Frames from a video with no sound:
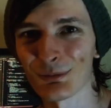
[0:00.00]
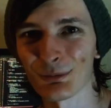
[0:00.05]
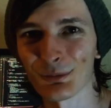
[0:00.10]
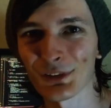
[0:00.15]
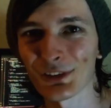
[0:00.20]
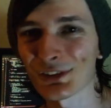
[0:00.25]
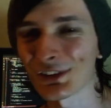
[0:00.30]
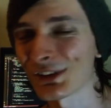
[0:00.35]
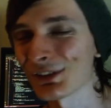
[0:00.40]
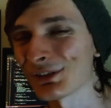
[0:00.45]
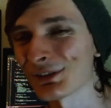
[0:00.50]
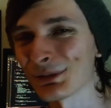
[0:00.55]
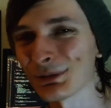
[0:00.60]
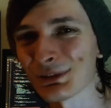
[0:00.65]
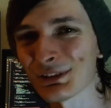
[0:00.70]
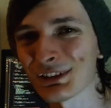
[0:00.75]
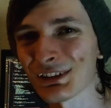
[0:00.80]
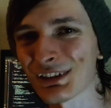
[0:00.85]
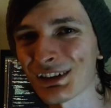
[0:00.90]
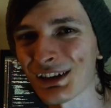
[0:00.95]
stay
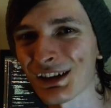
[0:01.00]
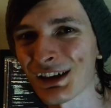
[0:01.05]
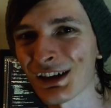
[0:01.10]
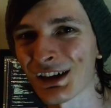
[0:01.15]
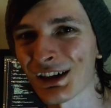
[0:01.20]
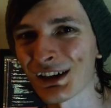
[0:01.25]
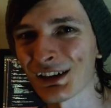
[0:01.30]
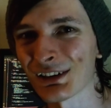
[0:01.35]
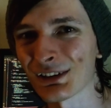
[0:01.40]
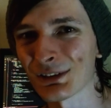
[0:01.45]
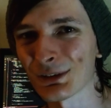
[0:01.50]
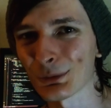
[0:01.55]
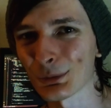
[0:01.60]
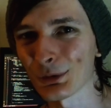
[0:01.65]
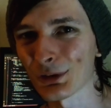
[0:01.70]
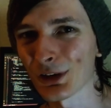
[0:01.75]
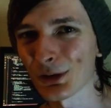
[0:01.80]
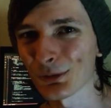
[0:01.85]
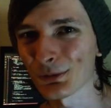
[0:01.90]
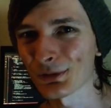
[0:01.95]
tuned, and
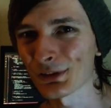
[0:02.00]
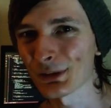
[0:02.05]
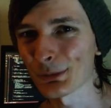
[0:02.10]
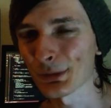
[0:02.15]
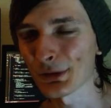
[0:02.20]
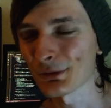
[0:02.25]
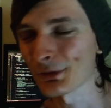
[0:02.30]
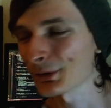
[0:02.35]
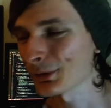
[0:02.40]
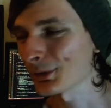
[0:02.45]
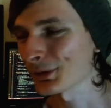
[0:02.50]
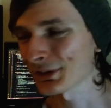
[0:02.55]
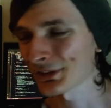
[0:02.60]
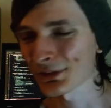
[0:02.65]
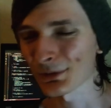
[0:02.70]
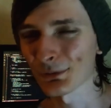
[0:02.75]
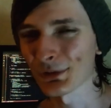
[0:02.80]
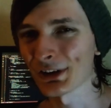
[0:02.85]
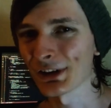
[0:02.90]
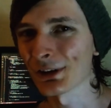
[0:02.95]
we'll hopefully be recording
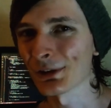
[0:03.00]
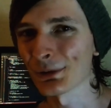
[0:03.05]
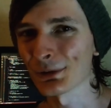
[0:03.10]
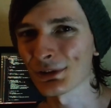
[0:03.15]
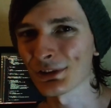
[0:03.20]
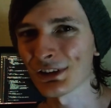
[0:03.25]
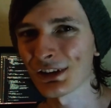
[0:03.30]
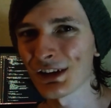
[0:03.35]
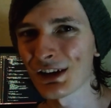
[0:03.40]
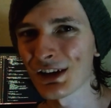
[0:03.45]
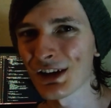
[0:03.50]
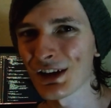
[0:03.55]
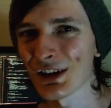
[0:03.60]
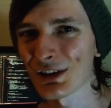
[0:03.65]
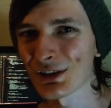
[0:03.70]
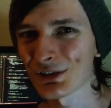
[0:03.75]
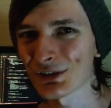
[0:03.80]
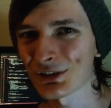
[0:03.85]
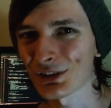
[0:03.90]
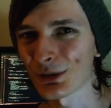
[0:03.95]
some videos
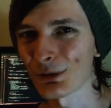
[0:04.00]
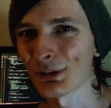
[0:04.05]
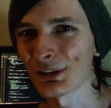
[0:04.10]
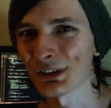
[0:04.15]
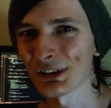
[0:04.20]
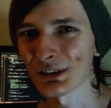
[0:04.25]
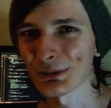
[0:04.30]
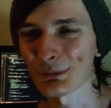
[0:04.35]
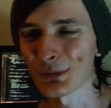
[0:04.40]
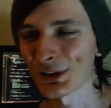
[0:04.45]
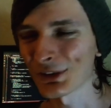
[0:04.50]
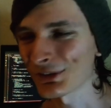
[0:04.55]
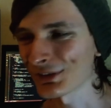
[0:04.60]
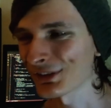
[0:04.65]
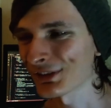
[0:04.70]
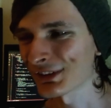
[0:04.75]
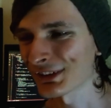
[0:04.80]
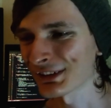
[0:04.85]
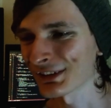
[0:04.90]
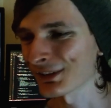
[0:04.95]
showing my
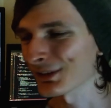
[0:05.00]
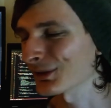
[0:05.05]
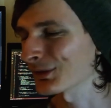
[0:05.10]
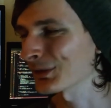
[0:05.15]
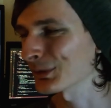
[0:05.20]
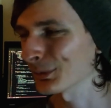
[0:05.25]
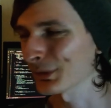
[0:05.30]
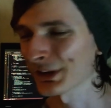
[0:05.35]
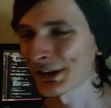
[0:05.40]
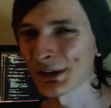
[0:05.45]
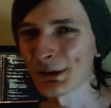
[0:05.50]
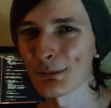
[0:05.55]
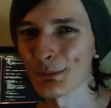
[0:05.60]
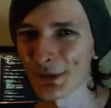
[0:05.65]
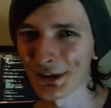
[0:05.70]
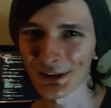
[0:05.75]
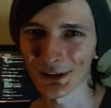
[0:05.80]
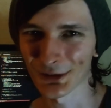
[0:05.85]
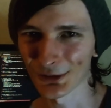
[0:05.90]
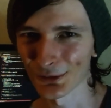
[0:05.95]
journey along the way,
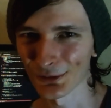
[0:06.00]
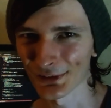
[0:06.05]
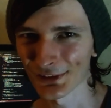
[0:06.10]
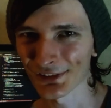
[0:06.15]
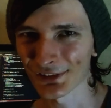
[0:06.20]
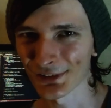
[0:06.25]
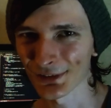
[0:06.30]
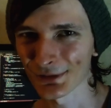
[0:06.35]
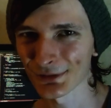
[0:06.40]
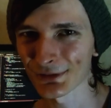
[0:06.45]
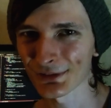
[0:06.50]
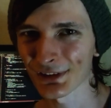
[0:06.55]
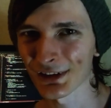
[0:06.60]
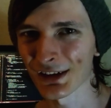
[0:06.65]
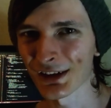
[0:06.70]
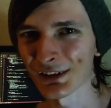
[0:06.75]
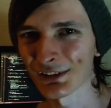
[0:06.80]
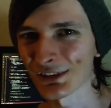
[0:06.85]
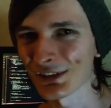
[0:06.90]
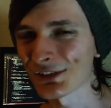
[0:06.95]
making all this stuff,
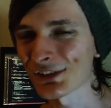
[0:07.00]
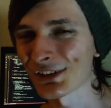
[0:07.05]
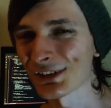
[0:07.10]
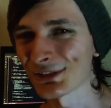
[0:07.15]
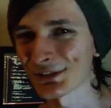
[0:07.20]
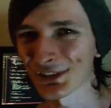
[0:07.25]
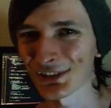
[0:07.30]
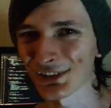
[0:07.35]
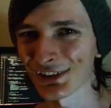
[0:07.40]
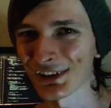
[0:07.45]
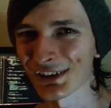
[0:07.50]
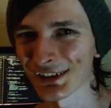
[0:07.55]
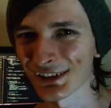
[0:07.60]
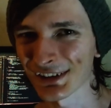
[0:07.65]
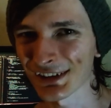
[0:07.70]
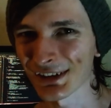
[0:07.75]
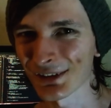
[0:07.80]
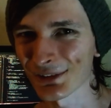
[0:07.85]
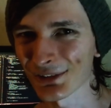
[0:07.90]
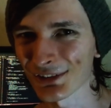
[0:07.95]
and the challenges that I
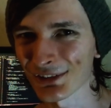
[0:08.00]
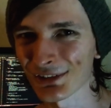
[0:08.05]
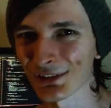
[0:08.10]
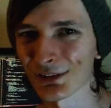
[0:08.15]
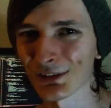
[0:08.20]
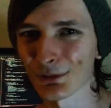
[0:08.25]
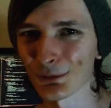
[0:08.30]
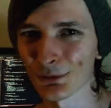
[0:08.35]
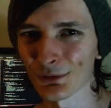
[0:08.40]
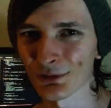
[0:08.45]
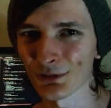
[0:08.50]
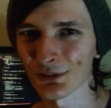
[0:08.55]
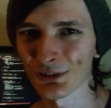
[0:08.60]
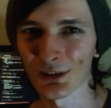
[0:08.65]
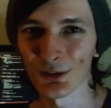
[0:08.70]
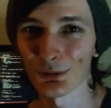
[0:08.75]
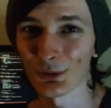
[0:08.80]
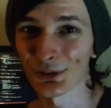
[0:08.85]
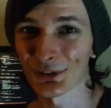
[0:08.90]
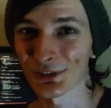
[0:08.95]
encounter,
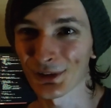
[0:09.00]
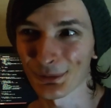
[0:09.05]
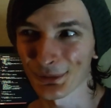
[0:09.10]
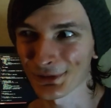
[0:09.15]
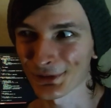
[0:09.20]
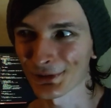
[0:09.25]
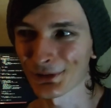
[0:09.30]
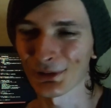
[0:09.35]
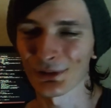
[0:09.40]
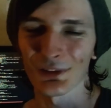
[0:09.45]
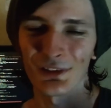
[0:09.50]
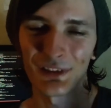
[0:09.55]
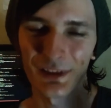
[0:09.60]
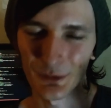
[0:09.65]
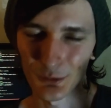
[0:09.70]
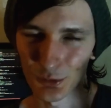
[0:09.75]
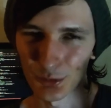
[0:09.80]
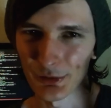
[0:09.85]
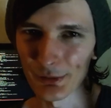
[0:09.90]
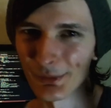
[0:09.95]
of which I'm sure
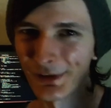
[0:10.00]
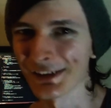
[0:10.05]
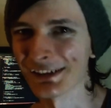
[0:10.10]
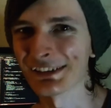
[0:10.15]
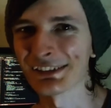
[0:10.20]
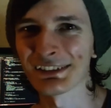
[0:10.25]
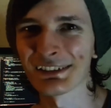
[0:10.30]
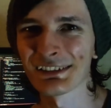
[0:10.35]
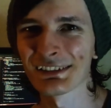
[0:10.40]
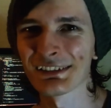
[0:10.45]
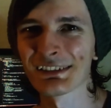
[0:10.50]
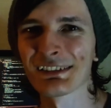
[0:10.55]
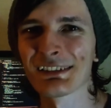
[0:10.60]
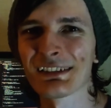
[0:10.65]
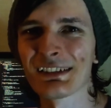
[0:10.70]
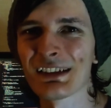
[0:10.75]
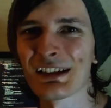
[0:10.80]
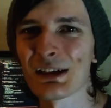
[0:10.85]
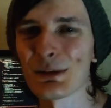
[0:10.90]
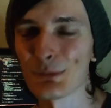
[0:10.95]
there will be many.
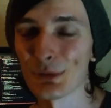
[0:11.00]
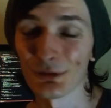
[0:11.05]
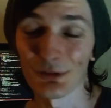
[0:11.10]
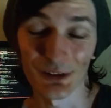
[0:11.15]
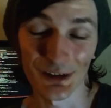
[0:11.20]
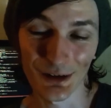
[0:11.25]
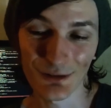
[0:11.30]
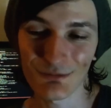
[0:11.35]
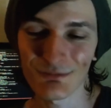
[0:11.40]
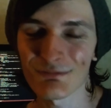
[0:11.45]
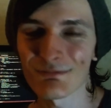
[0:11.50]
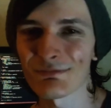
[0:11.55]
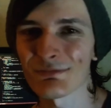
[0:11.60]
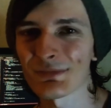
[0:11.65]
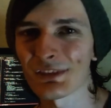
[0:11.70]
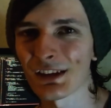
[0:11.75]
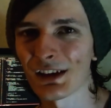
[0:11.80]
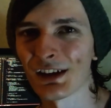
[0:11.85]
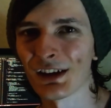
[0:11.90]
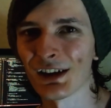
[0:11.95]
But for now,
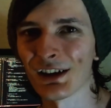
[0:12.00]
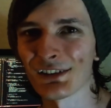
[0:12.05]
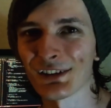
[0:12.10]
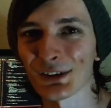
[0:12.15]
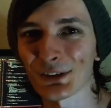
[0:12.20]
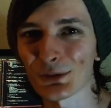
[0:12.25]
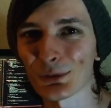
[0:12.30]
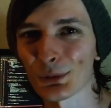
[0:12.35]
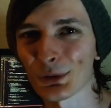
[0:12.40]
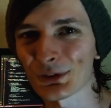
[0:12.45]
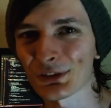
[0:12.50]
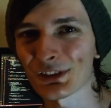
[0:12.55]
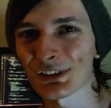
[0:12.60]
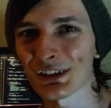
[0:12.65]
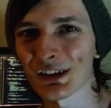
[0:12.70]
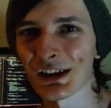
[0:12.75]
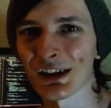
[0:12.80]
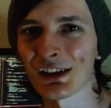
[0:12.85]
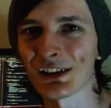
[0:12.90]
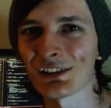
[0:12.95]
thanks for watching,
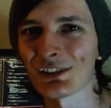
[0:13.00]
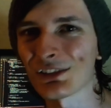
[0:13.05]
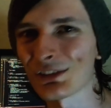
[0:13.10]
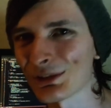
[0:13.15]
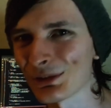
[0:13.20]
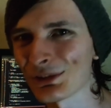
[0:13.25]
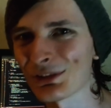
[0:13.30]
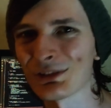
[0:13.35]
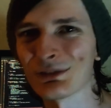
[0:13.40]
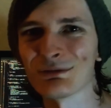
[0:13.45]
and see you soon.